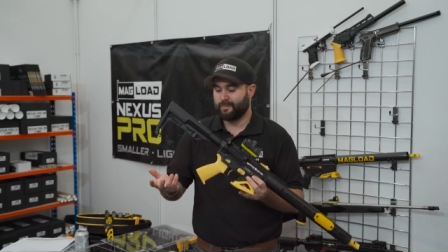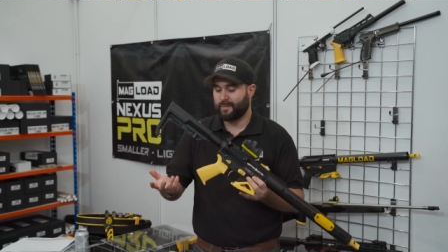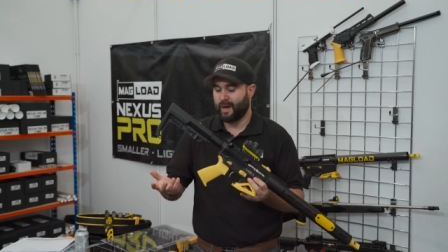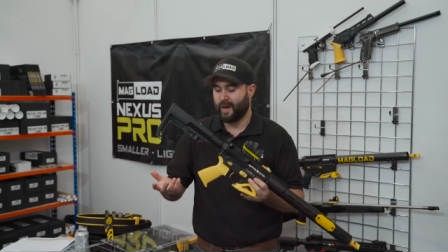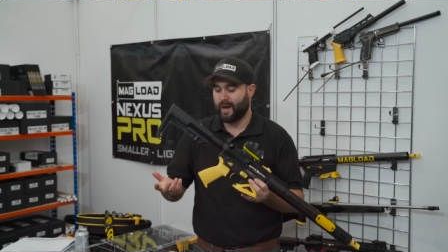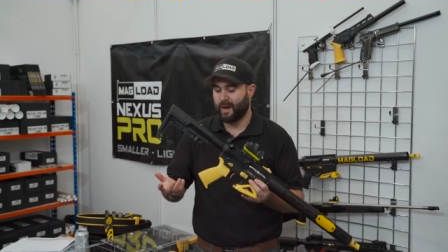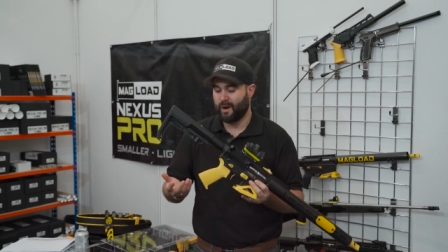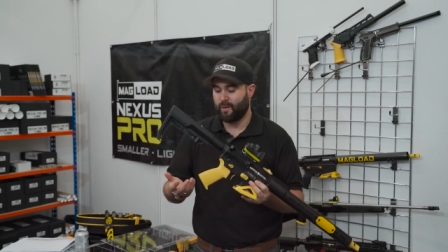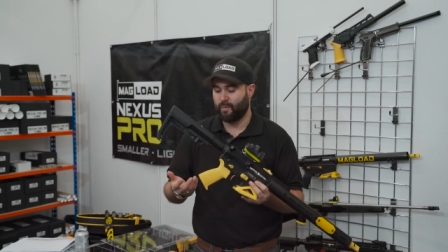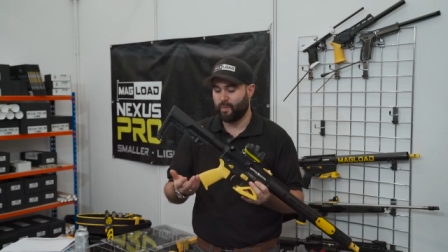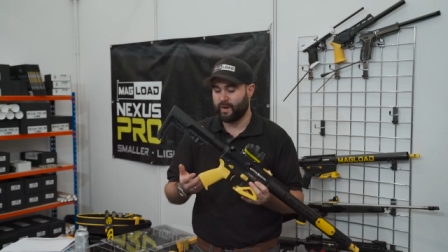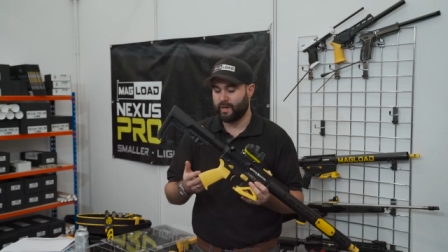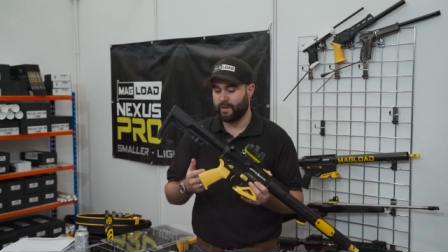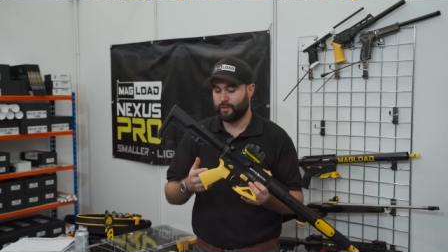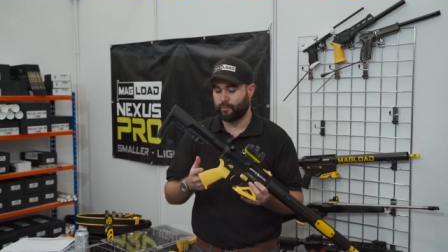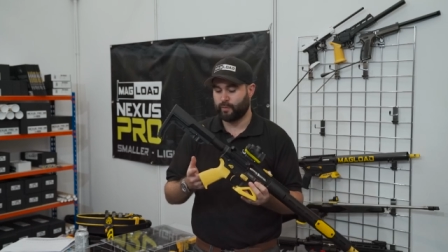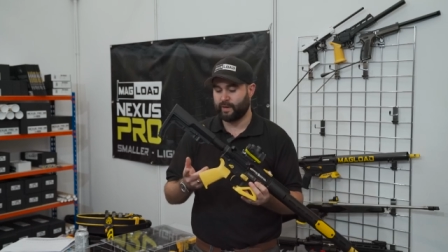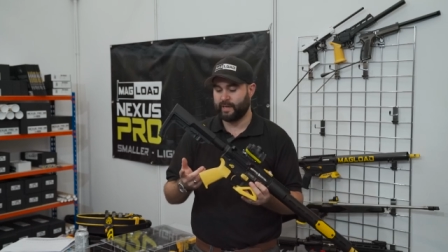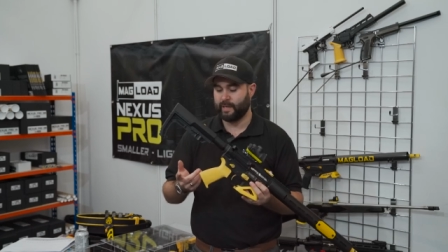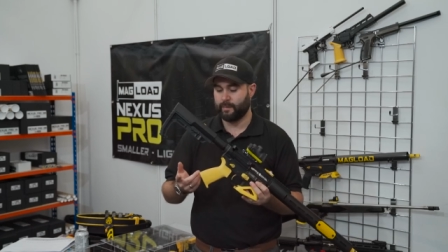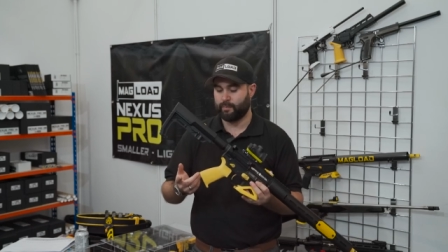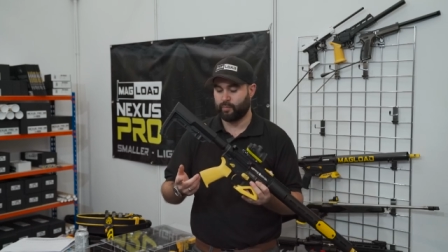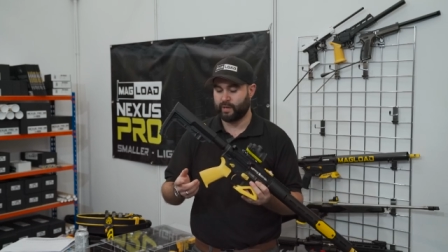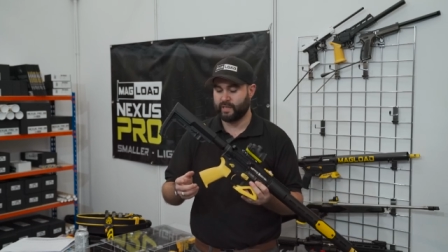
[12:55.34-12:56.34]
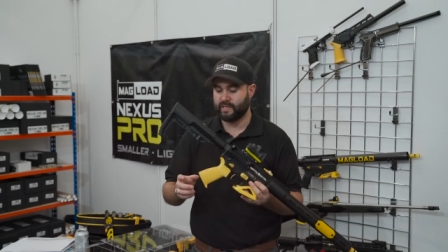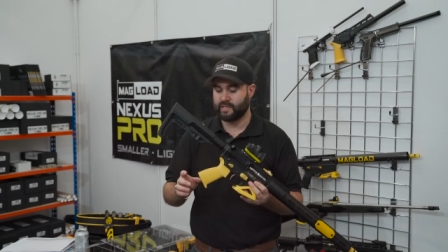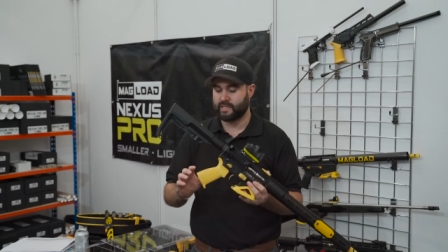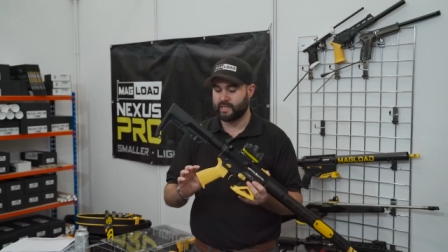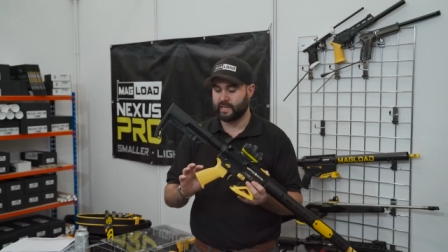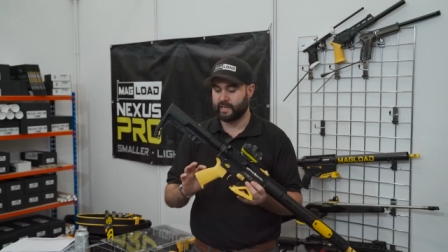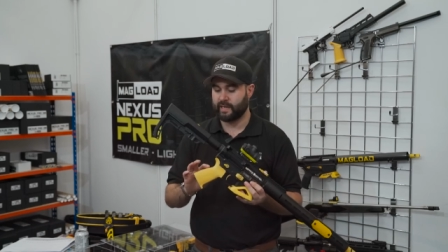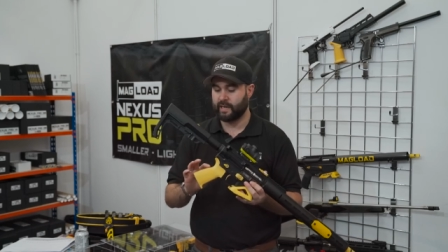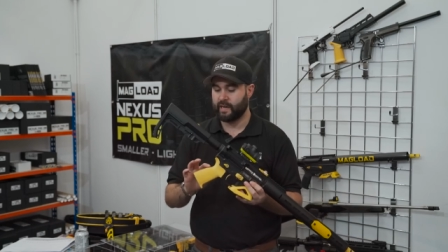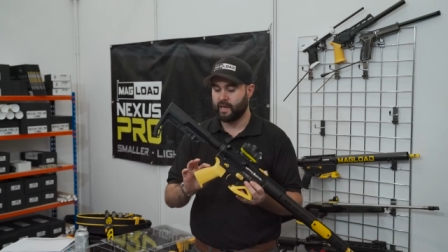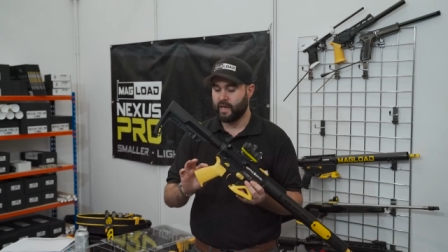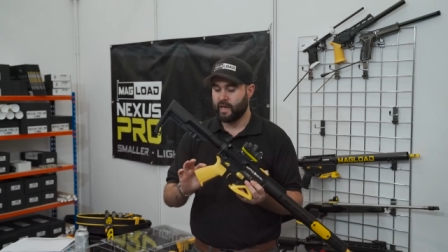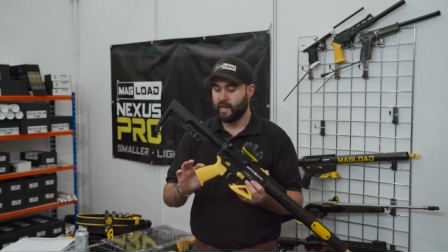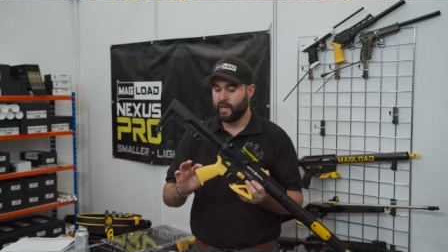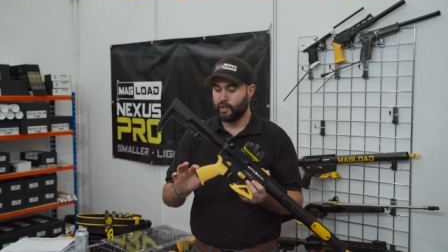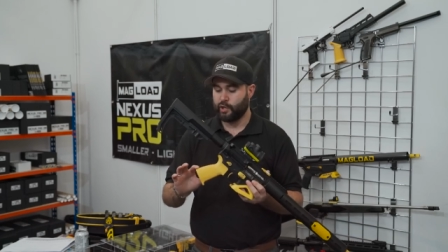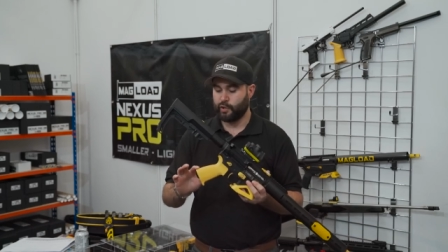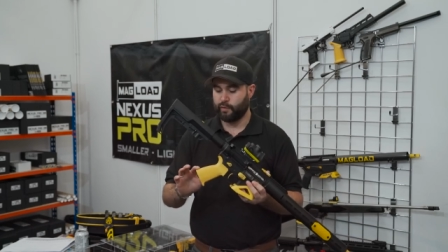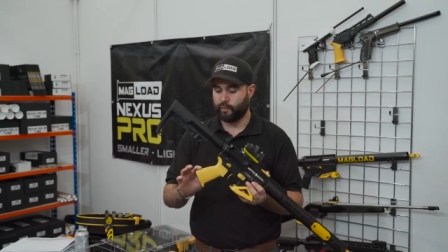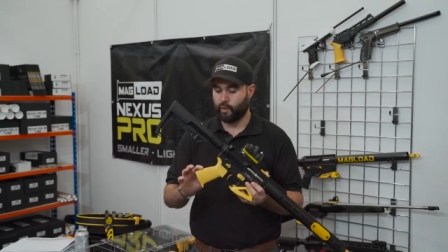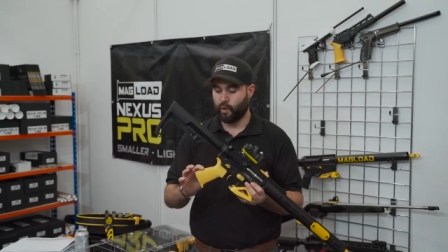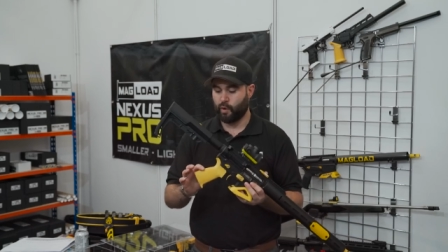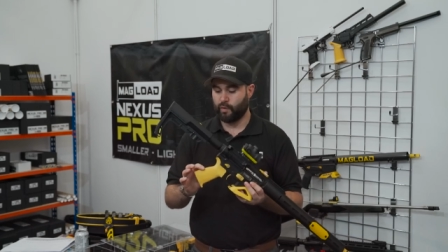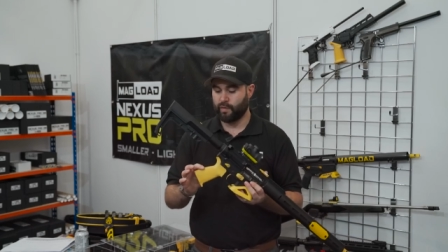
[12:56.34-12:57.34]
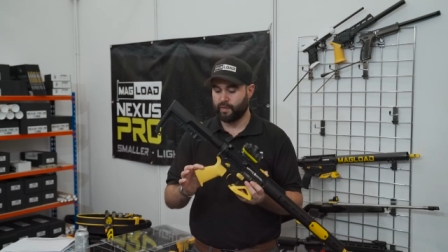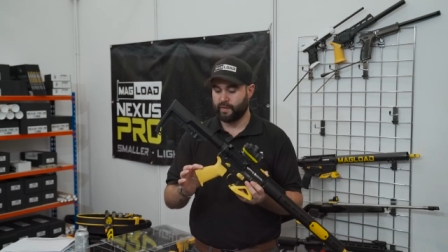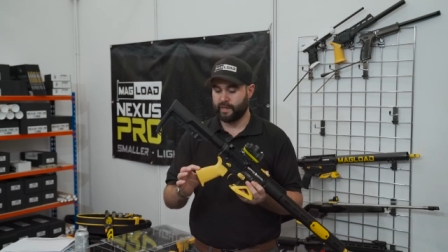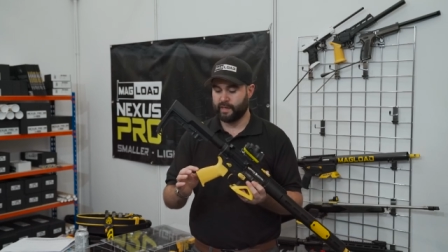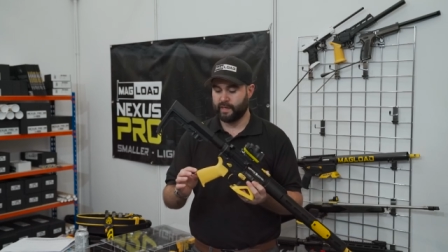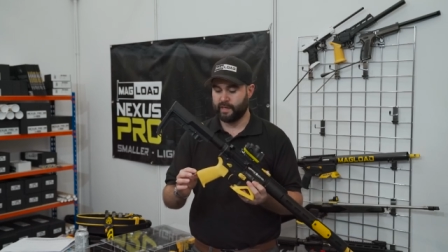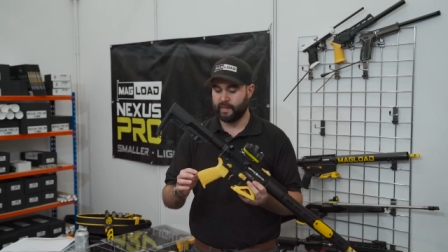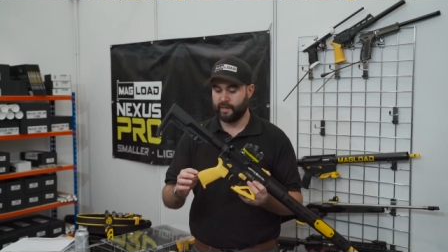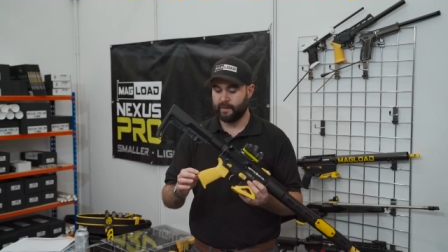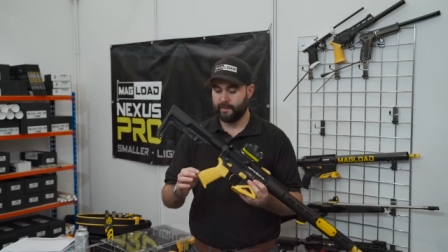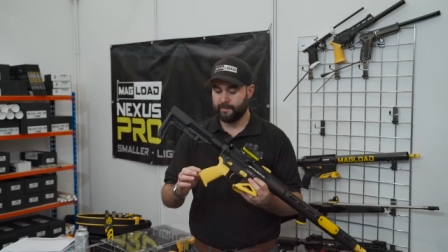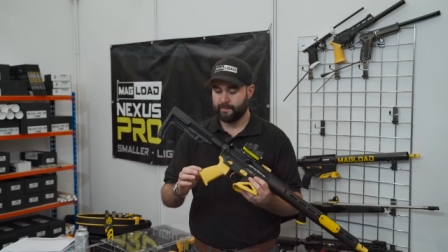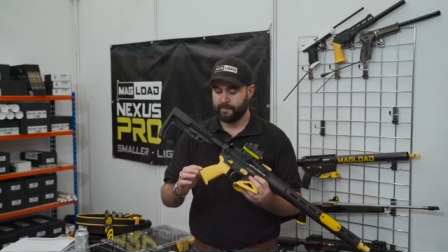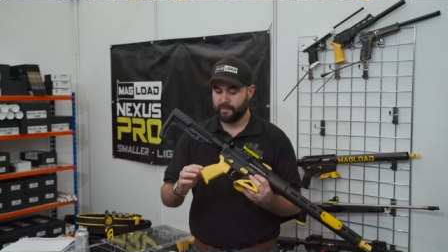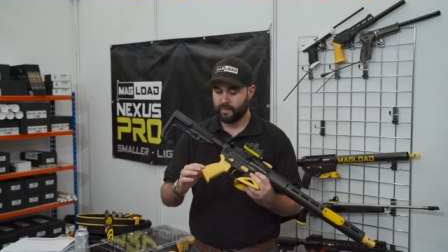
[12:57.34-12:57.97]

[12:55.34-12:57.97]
uh, with three D printing. You've got the